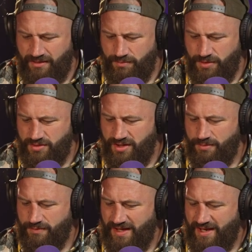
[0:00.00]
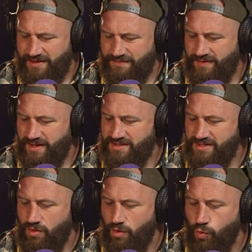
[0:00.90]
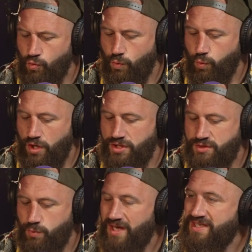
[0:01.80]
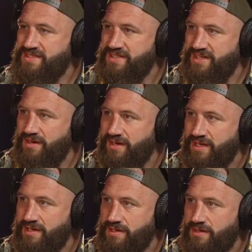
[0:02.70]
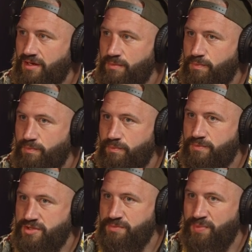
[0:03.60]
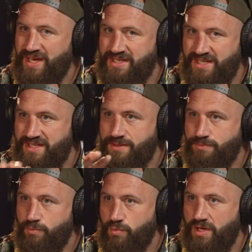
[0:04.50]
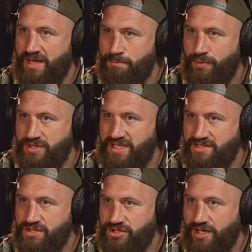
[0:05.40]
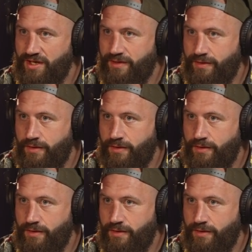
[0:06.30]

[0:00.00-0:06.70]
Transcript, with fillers: the Museum of Death? It's got all the worst ways to die, like depicted in bodies and shit.